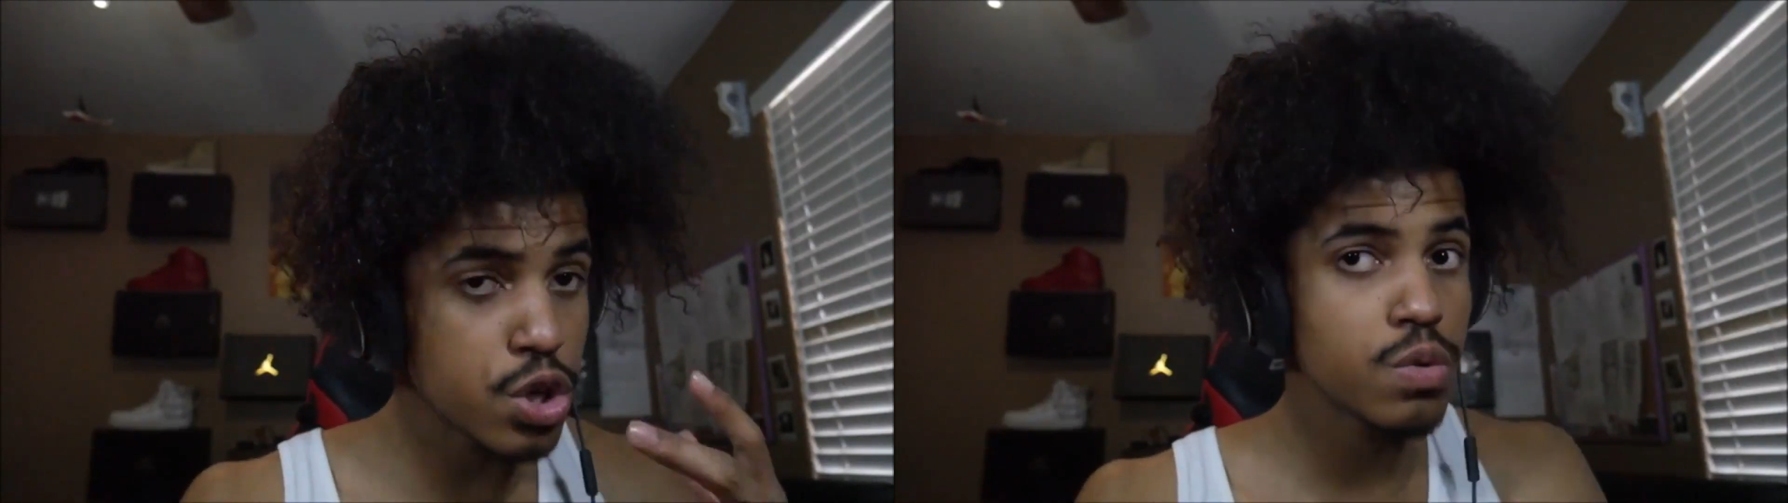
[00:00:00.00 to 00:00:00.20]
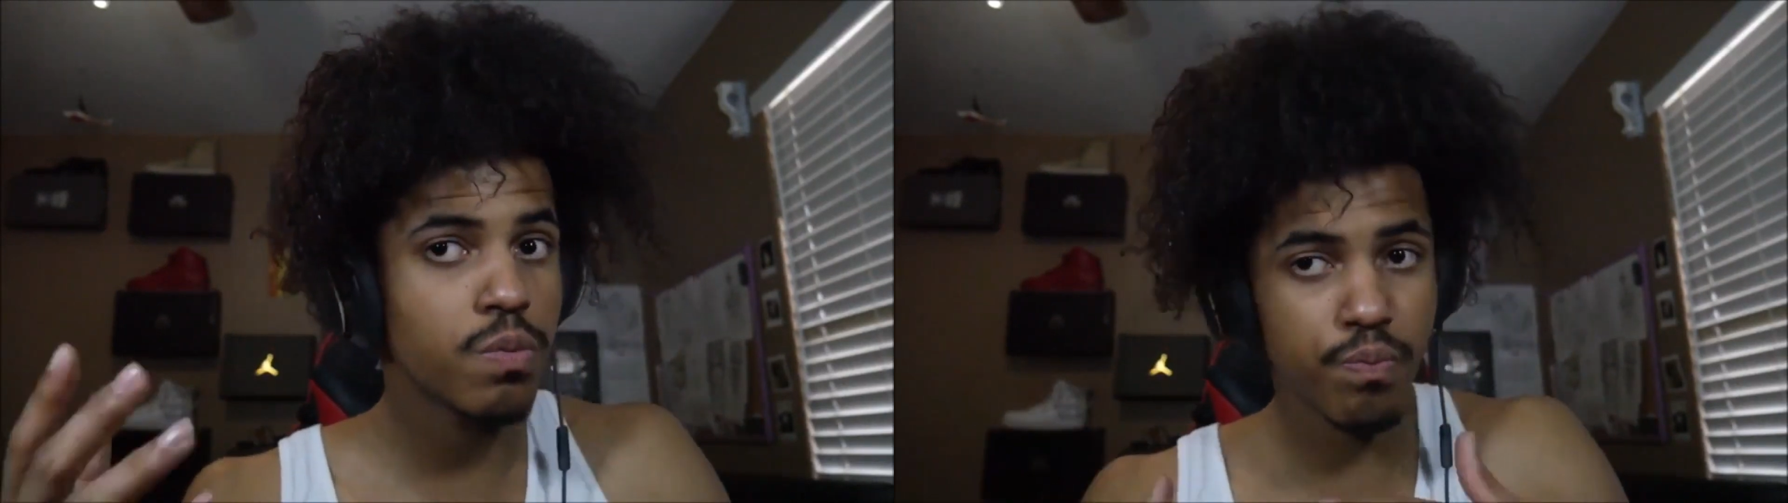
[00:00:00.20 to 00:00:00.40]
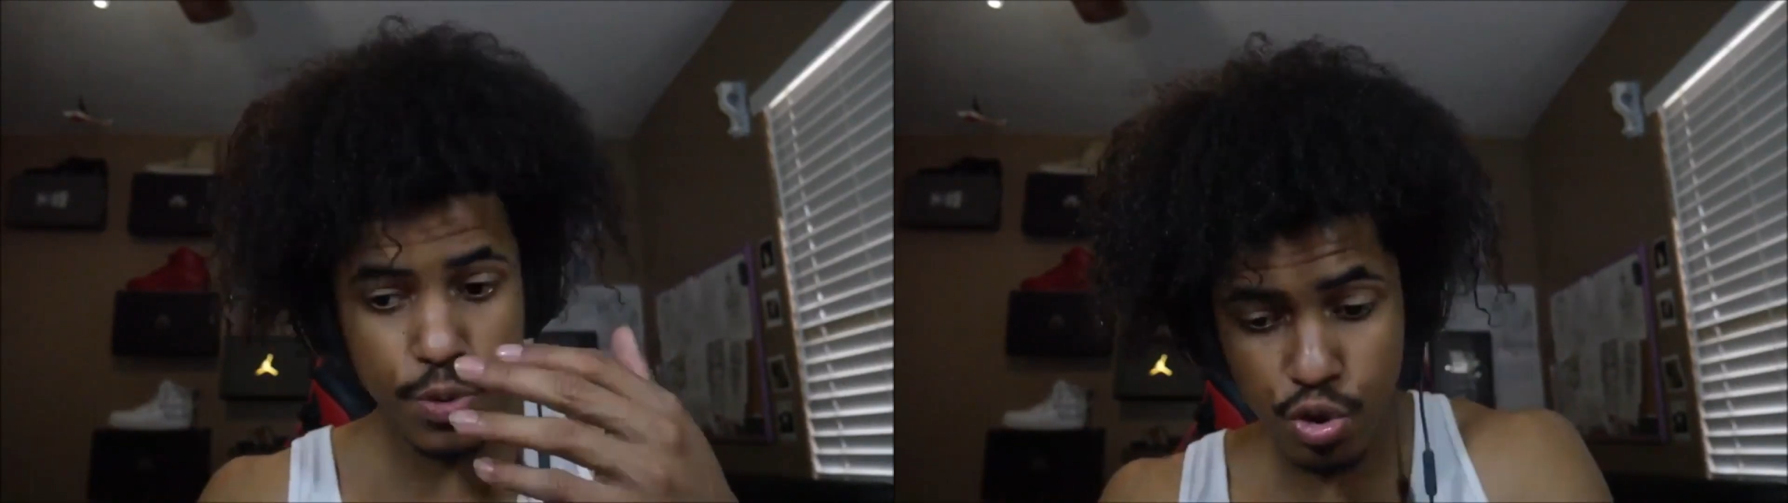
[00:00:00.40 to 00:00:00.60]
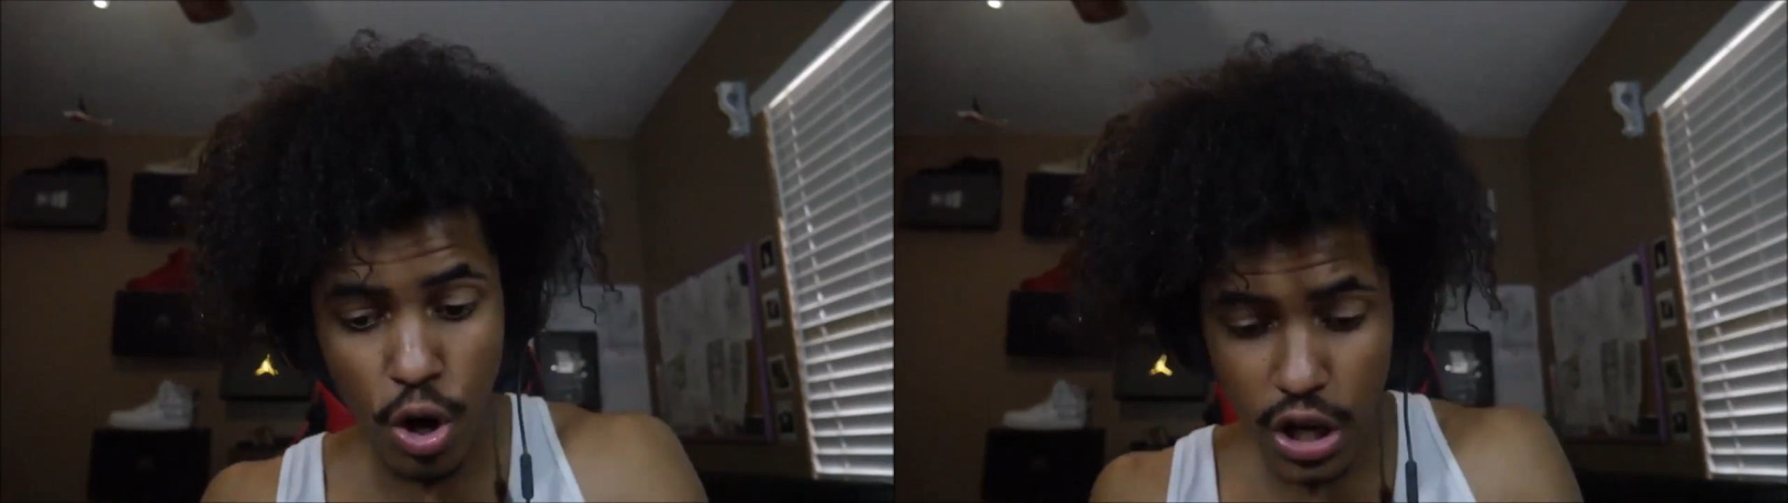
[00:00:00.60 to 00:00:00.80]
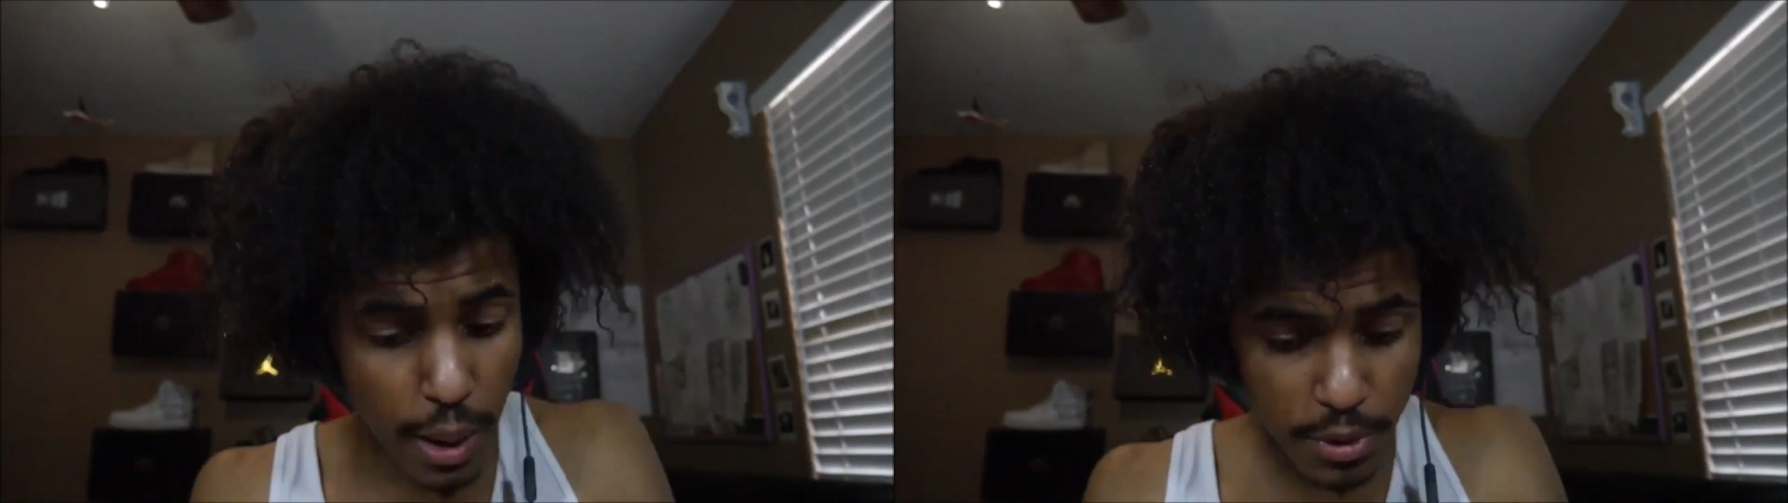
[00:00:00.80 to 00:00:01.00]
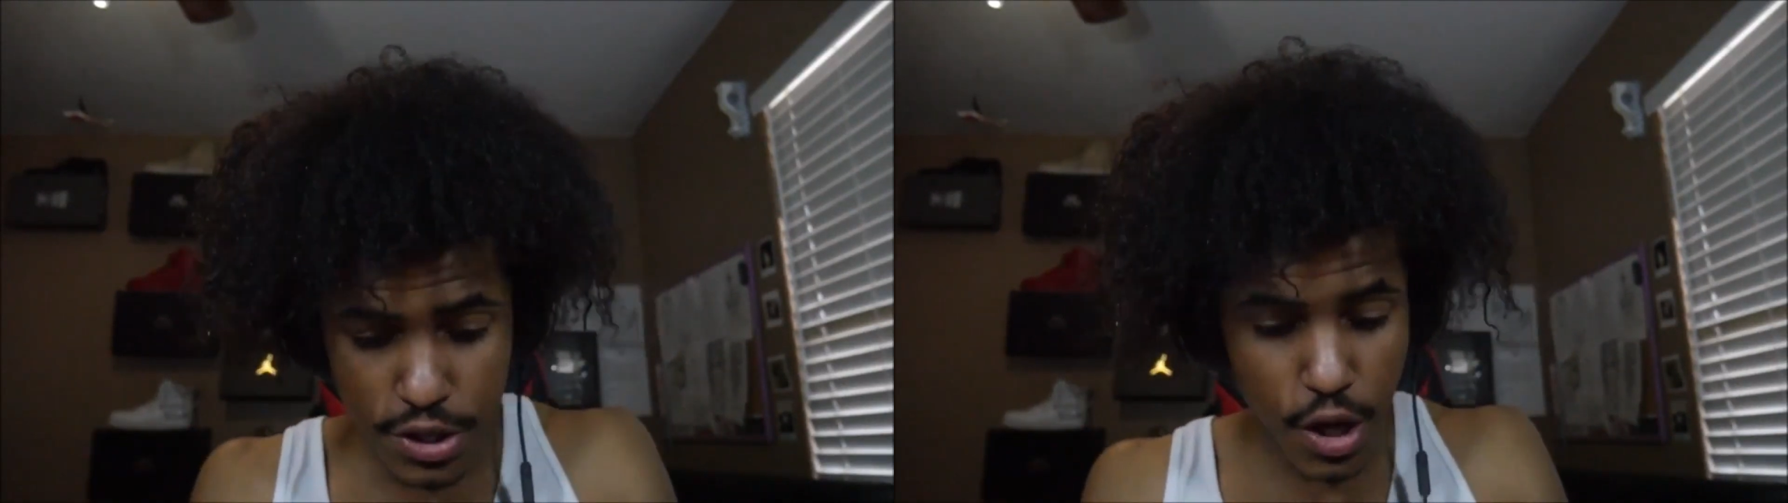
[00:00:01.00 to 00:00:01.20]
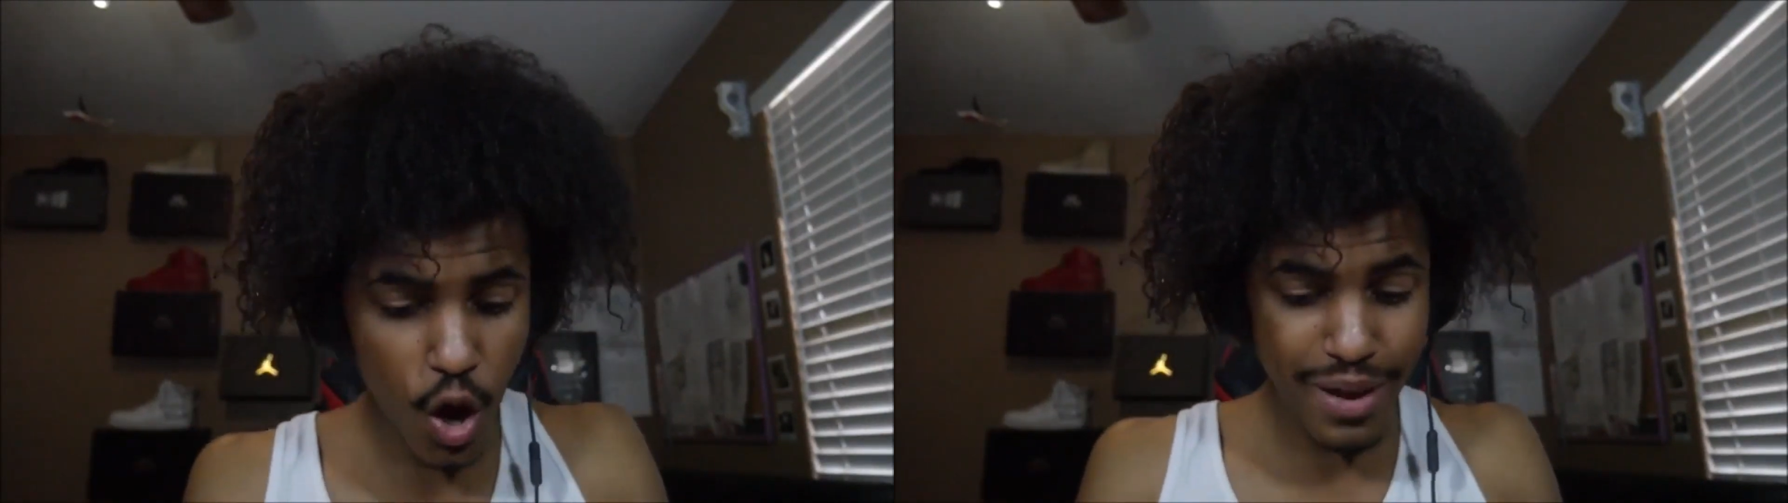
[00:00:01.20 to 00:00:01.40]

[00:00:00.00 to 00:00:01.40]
you start commenting,